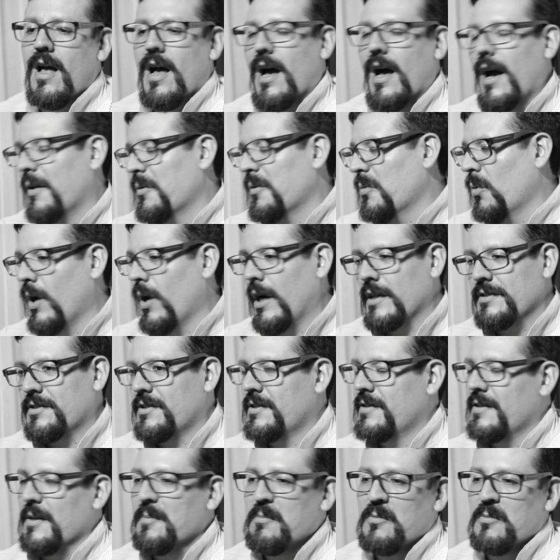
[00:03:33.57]
I
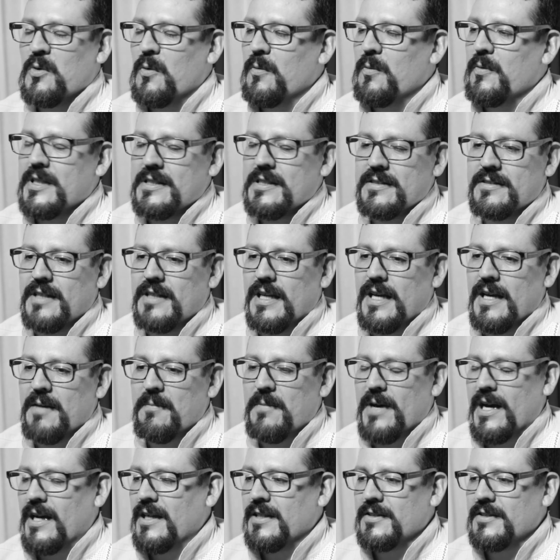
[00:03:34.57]
watched the movies
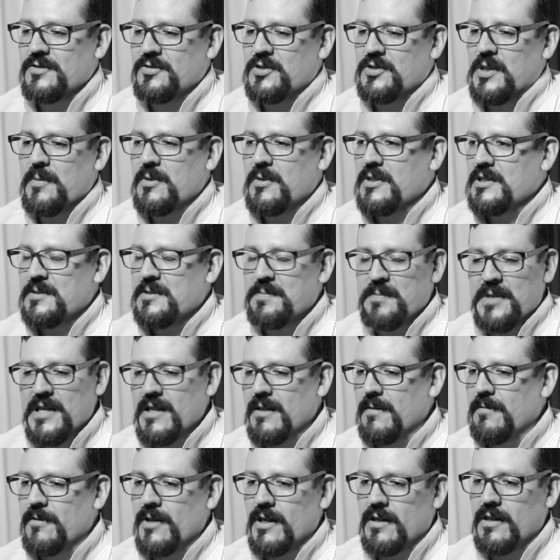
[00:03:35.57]
by Steven
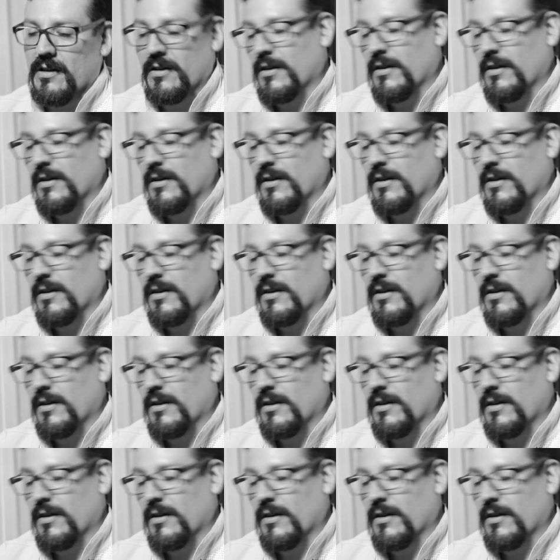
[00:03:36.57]
Spielberg,